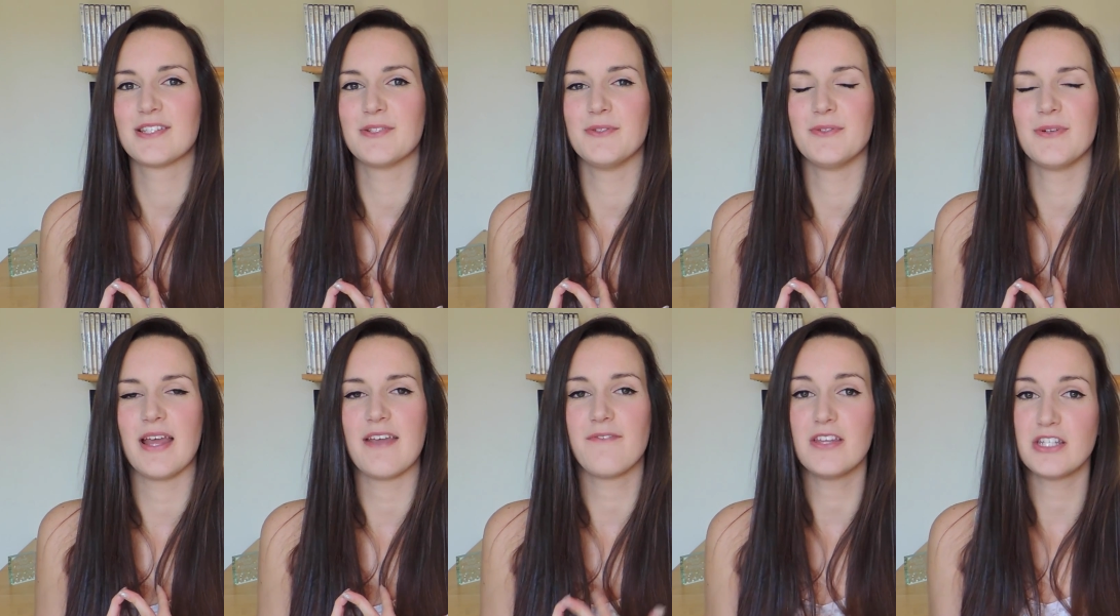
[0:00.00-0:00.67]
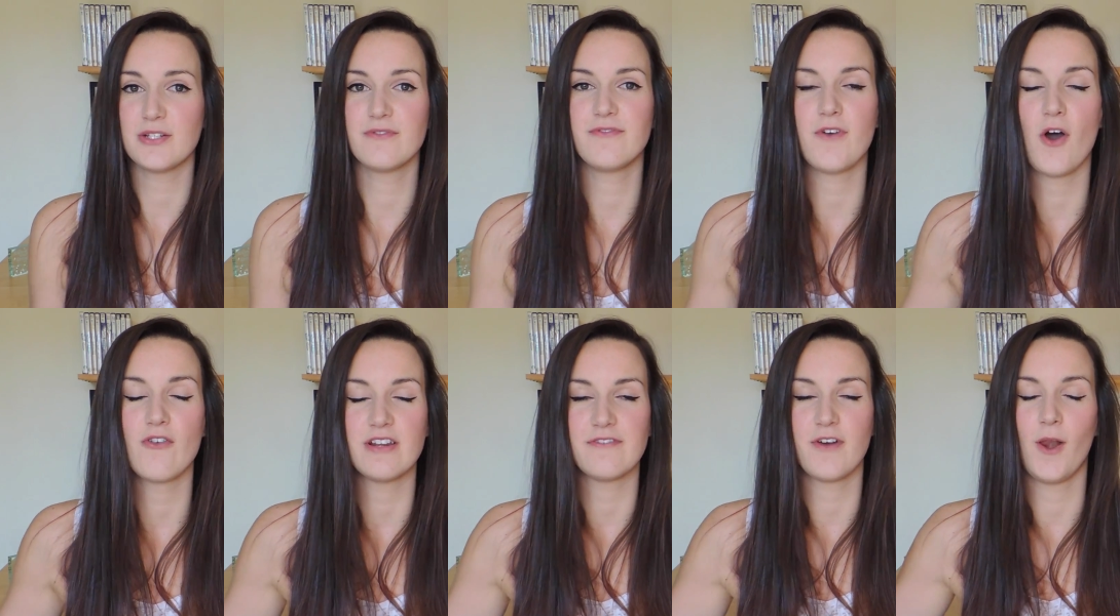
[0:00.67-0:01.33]
So if you do
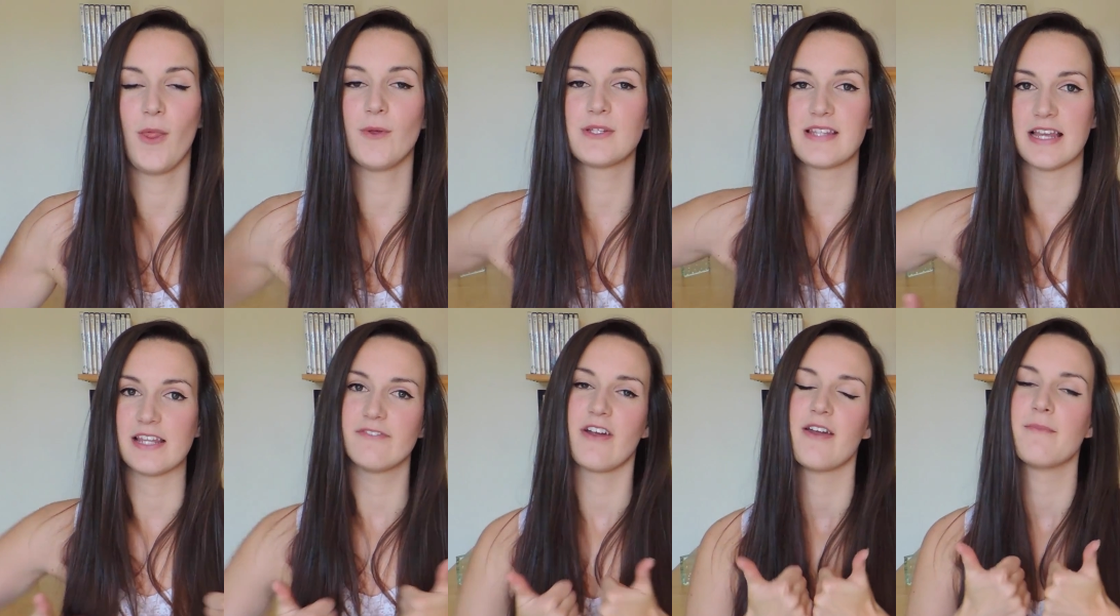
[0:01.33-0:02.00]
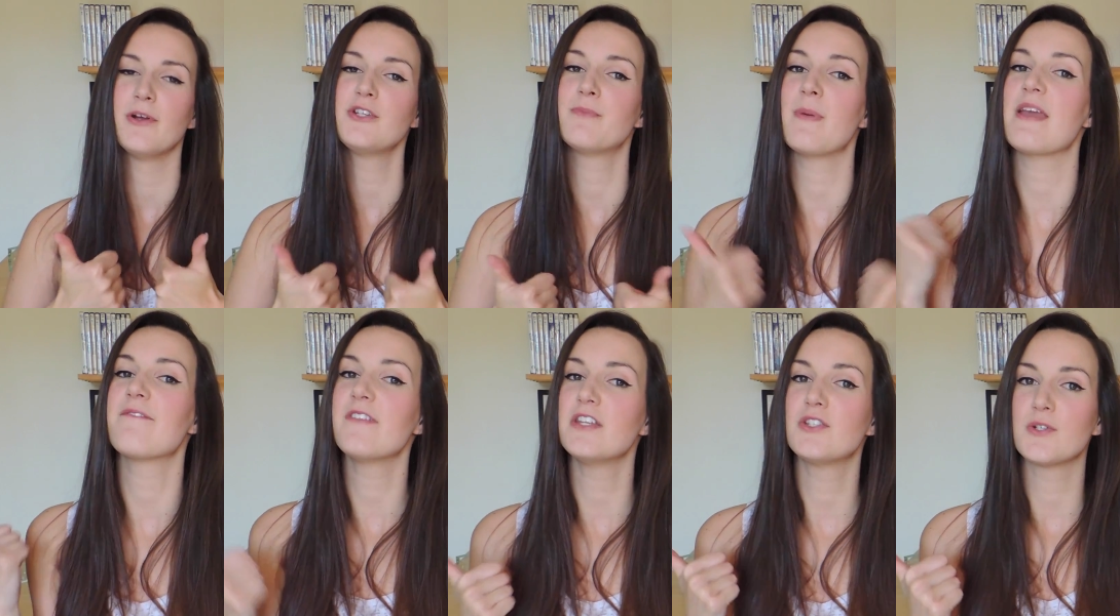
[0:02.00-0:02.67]
already follow those, thank you very much, but
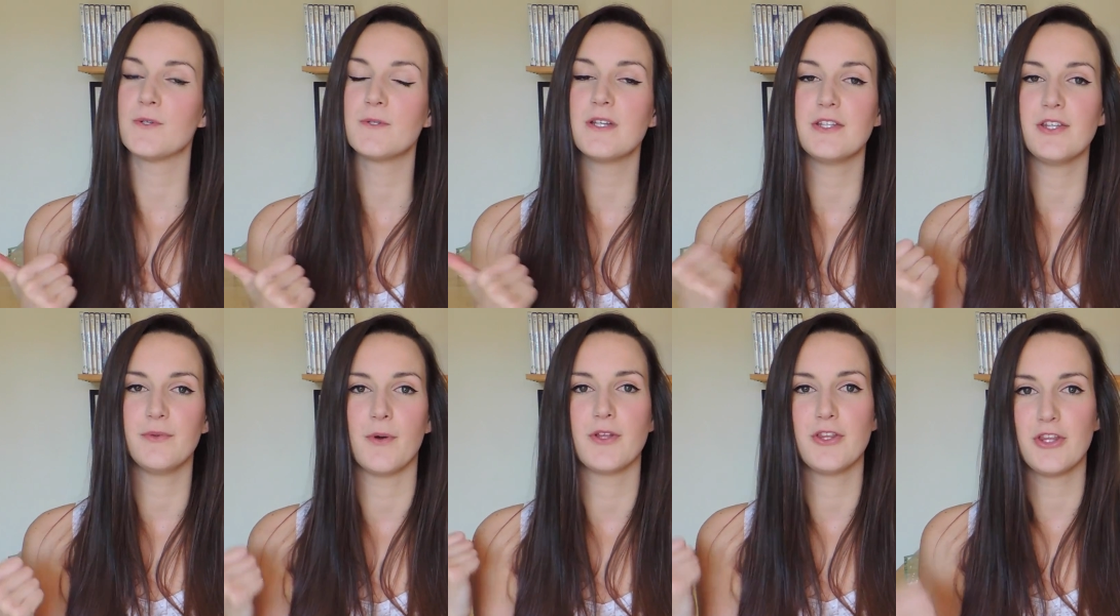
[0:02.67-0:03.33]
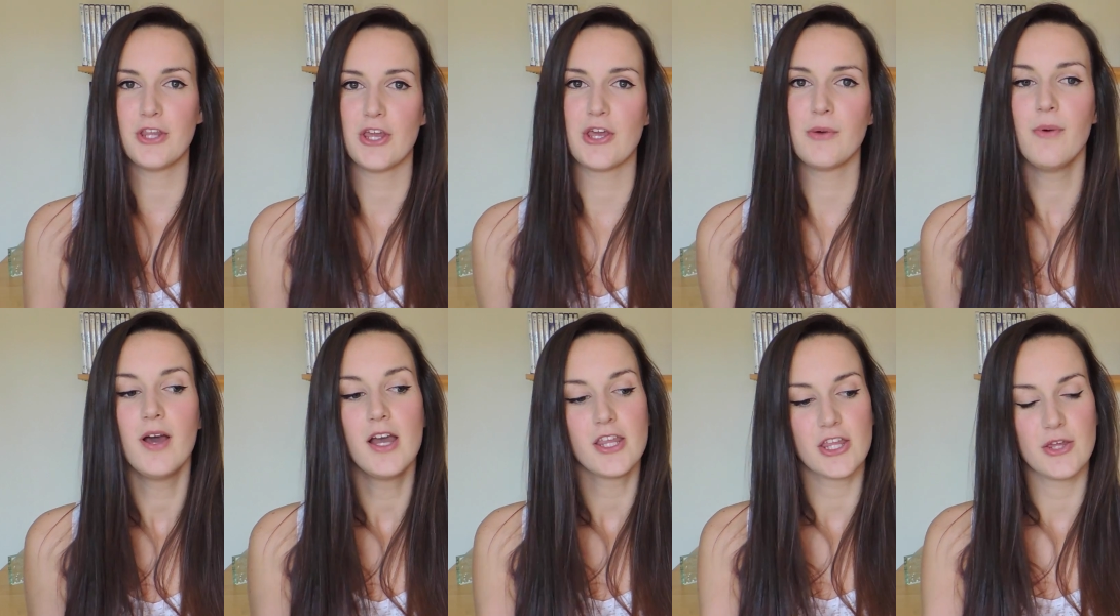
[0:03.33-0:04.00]
if you don't and you are new,